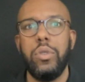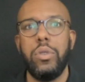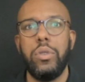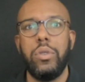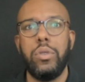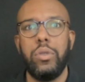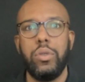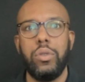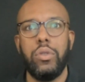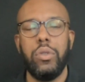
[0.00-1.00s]
Jacqueline
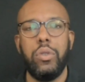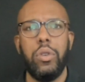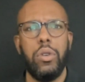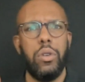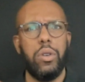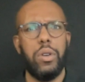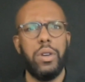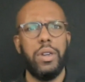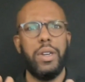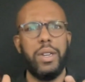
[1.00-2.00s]
Furterer
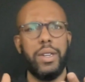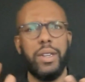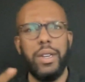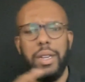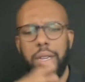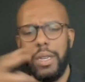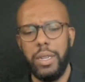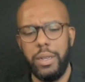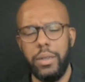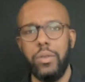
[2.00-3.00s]

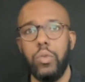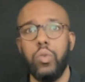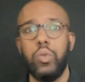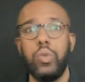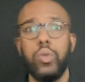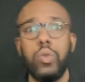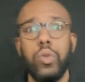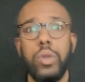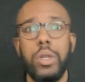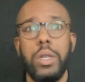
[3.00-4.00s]
and Kashmira
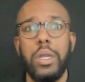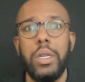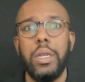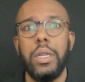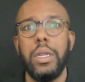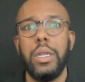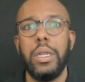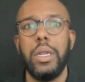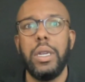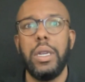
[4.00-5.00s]
Desai,
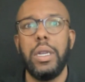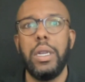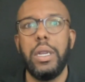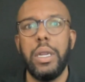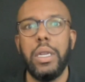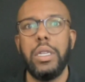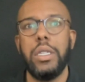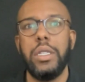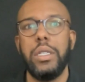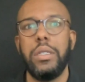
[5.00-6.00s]
thank
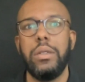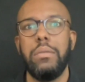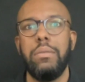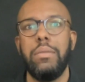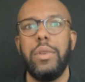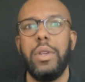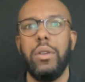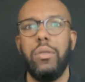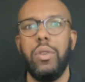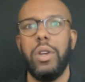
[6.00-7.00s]
you.
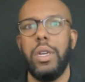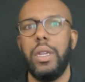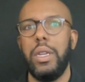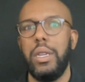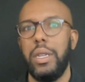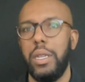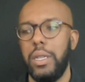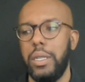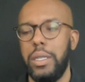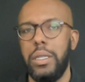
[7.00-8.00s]
Thank you for your
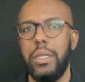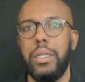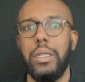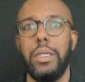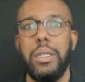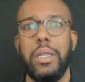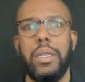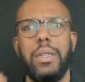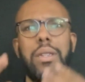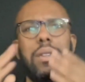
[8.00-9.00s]
kind birthday
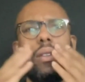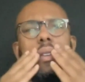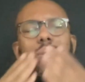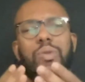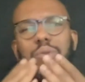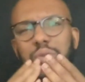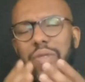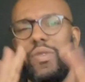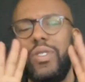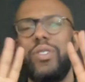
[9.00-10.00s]
wishes.
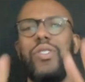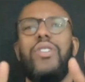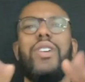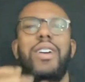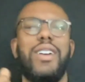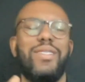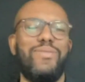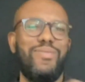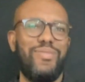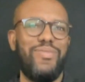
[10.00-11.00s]
I really
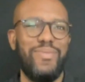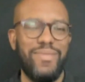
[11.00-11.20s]
appreciate it.